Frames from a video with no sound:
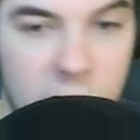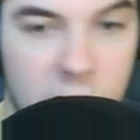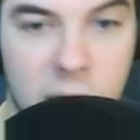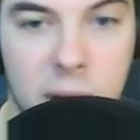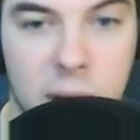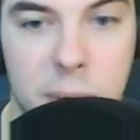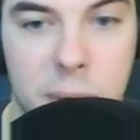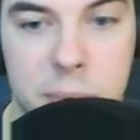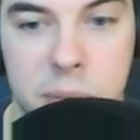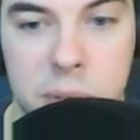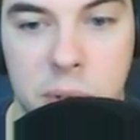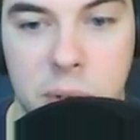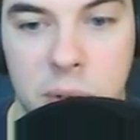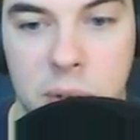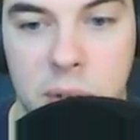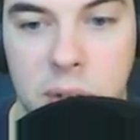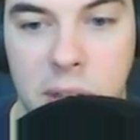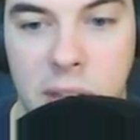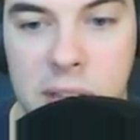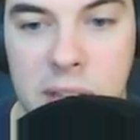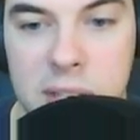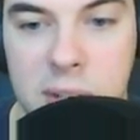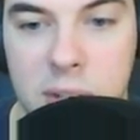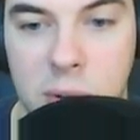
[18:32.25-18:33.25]
You
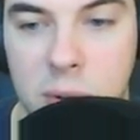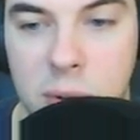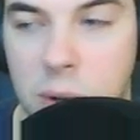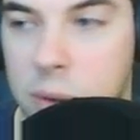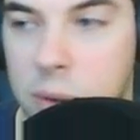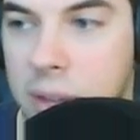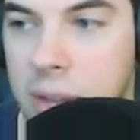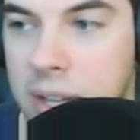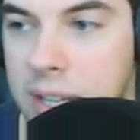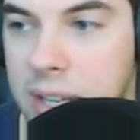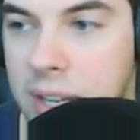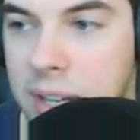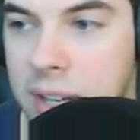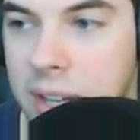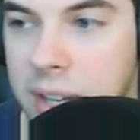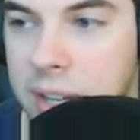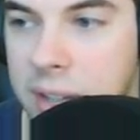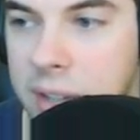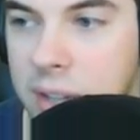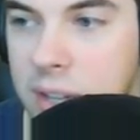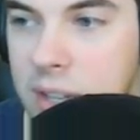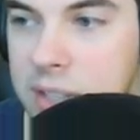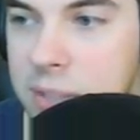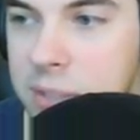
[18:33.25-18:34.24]
guys don't know that yet. A lot of
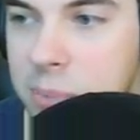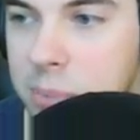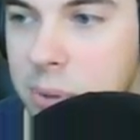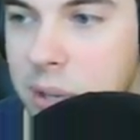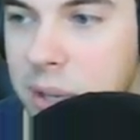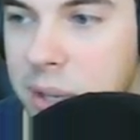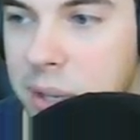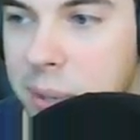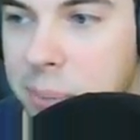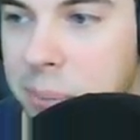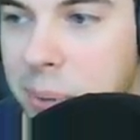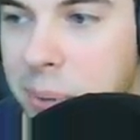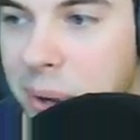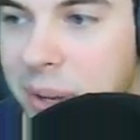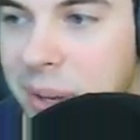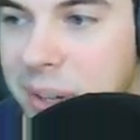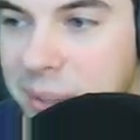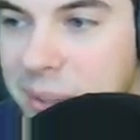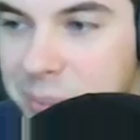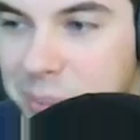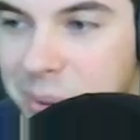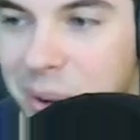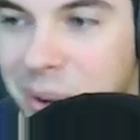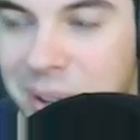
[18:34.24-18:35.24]
you guys are
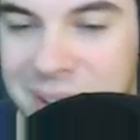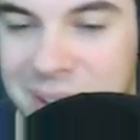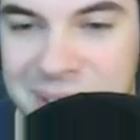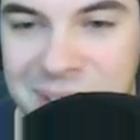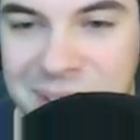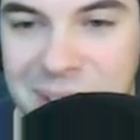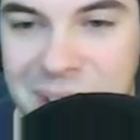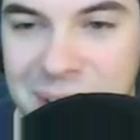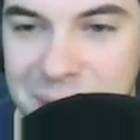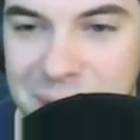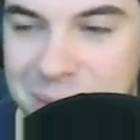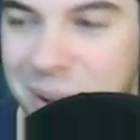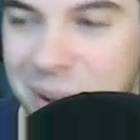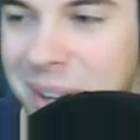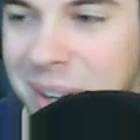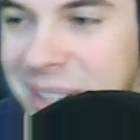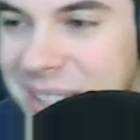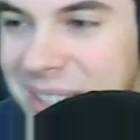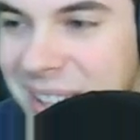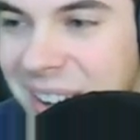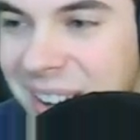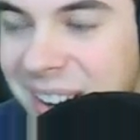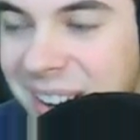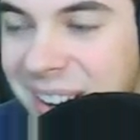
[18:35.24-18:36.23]
pretty
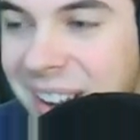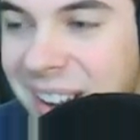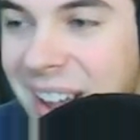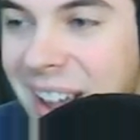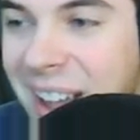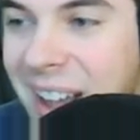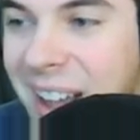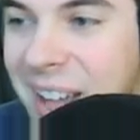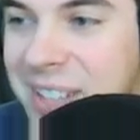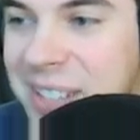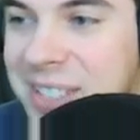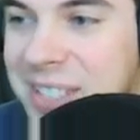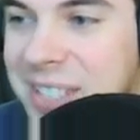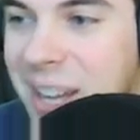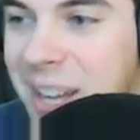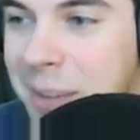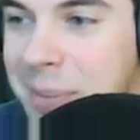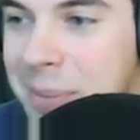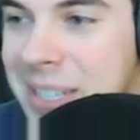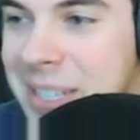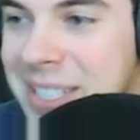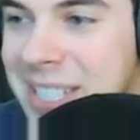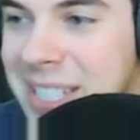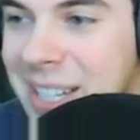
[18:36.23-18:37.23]
young.
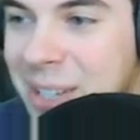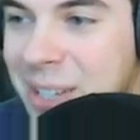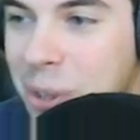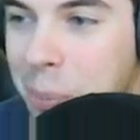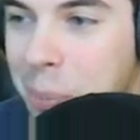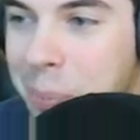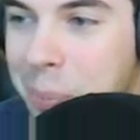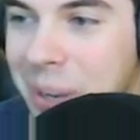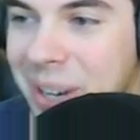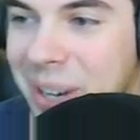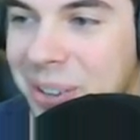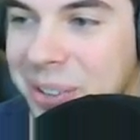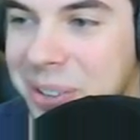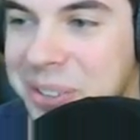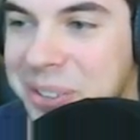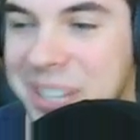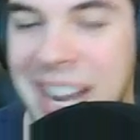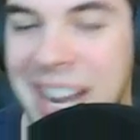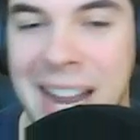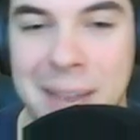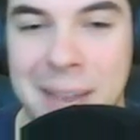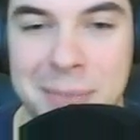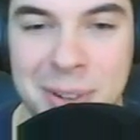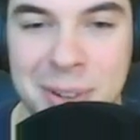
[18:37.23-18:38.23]
Tummy tickle pickle
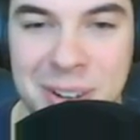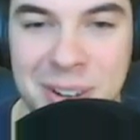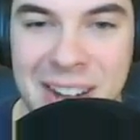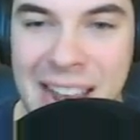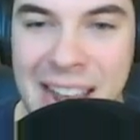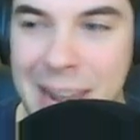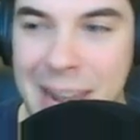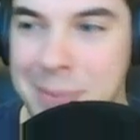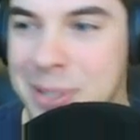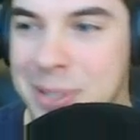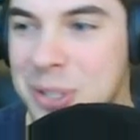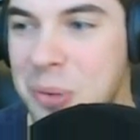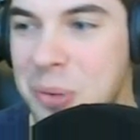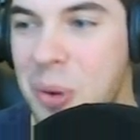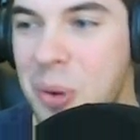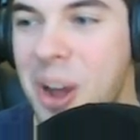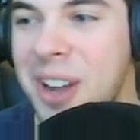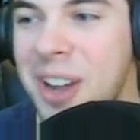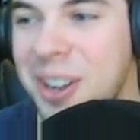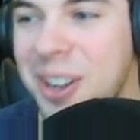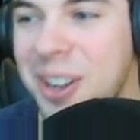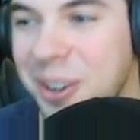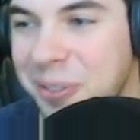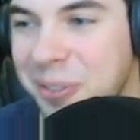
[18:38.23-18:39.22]
time. Your name is
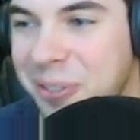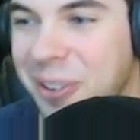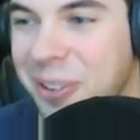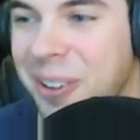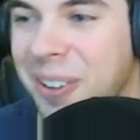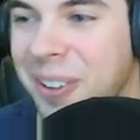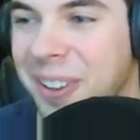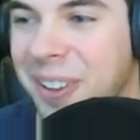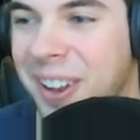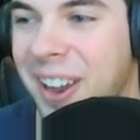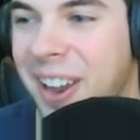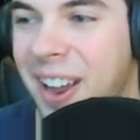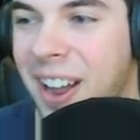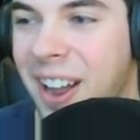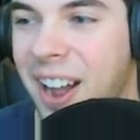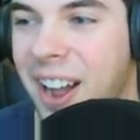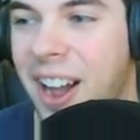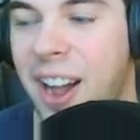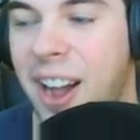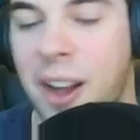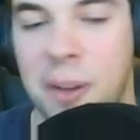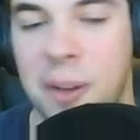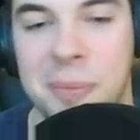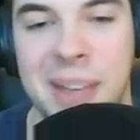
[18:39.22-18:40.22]
wonderful.
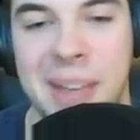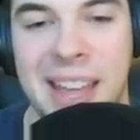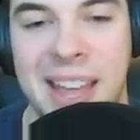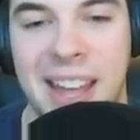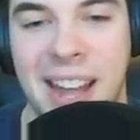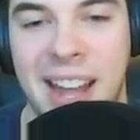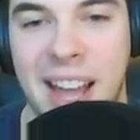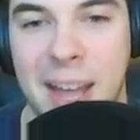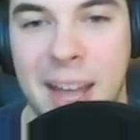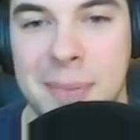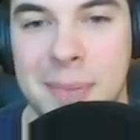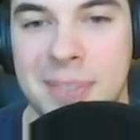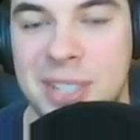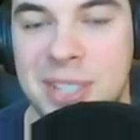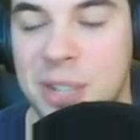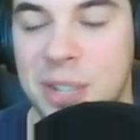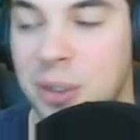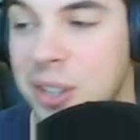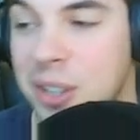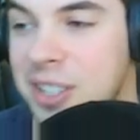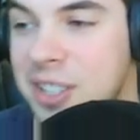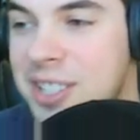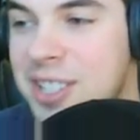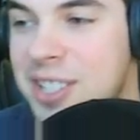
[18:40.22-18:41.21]
Oh man, I'm
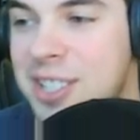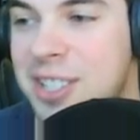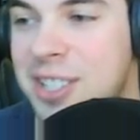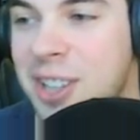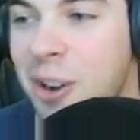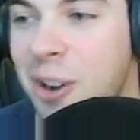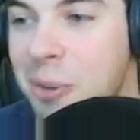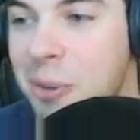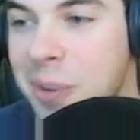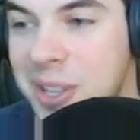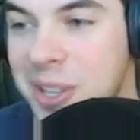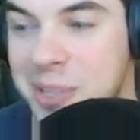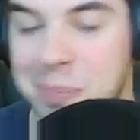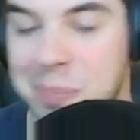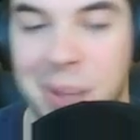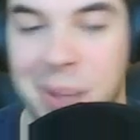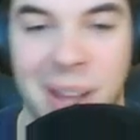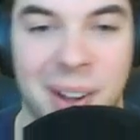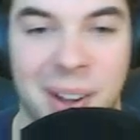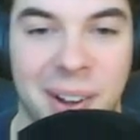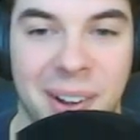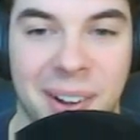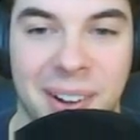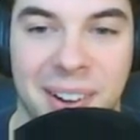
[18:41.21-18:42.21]
doing so much
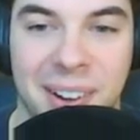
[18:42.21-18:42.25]
better